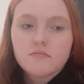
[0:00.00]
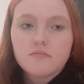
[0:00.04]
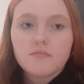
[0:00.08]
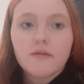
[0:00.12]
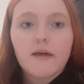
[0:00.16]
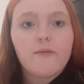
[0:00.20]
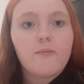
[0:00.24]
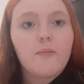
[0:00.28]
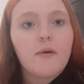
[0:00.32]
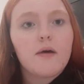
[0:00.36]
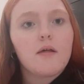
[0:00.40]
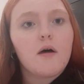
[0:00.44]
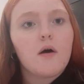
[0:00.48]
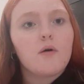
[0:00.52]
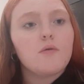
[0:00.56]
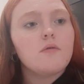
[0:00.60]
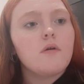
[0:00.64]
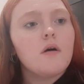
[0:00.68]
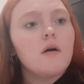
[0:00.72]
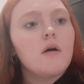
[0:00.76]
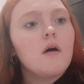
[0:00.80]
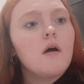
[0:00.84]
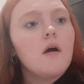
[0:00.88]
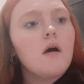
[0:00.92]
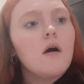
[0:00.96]
Leave me alone.
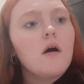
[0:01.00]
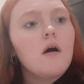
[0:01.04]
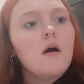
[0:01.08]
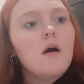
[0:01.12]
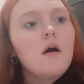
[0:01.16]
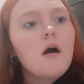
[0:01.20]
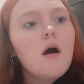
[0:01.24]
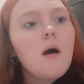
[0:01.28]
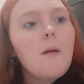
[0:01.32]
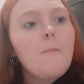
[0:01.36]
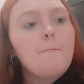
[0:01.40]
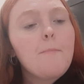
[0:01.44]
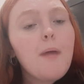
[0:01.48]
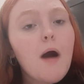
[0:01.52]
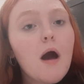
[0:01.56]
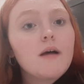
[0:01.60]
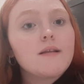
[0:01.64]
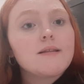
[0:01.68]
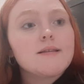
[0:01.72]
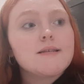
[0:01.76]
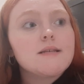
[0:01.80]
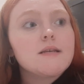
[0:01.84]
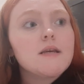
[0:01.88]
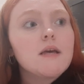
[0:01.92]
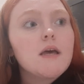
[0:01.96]

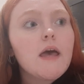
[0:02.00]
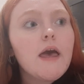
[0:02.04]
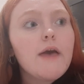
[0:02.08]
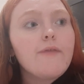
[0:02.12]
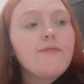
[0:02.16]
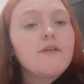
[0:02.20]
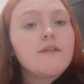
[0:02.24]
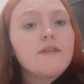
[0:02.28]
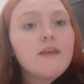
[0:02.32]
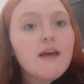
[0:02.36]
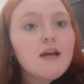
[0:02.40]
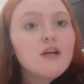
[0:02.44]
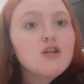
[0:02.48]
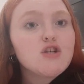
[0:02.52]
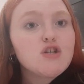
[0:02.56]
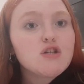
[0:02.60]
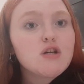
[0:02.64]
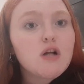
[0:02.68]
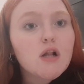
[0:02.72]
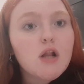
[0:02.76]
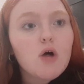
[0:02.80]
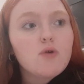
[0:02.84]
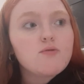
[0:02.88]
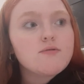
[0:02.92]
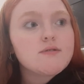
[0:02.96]
But if the teacher's
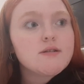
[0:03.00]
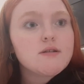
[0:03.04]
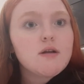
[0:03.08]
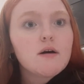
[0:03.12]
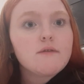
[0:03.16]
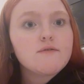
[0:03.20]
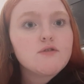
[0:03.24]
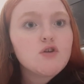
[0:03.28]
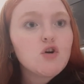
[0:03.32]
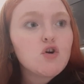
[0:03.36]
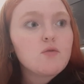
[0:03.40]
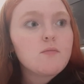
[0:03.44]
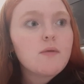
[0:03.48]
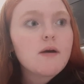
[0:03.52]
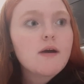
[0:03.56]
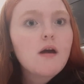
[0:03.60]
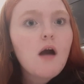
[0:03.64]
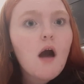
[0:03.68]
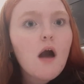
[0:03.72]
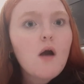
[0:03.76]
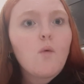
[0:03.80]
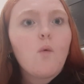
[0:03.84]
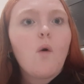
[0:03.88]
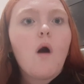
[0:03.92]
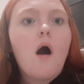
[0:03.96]
close enough to me,
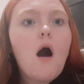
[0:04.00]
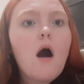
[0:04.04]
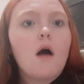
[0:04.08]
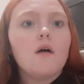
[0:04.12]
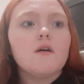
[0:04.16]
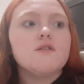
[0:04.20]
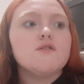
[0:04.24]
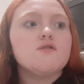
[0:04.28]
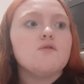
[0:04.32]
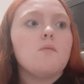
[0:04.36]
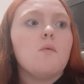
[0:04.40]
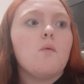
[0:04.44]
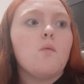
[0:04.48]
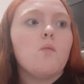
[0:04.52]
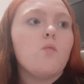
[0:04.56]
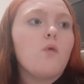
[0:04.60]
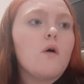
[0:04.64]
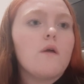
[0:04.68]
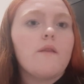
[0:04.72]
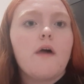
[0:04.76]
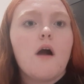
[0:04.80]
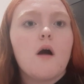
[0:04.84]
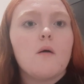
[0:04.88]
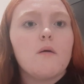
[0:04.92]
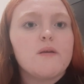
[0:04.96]
I will ask them
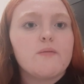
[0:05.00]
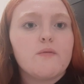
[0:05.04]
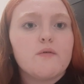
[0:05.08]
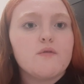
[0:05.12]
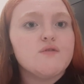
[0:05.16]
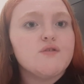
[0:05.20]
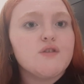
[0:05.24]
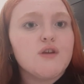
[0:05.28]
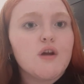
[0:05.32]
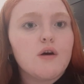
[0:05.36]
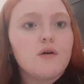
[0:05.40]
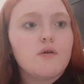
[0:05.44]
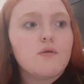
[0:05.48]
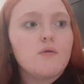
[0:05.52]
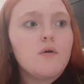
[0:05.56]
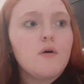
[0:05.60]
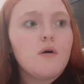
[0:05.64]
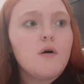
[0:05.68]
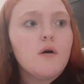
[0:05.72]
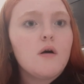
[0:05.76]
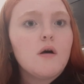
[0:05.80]
what the hell am I supposed to do.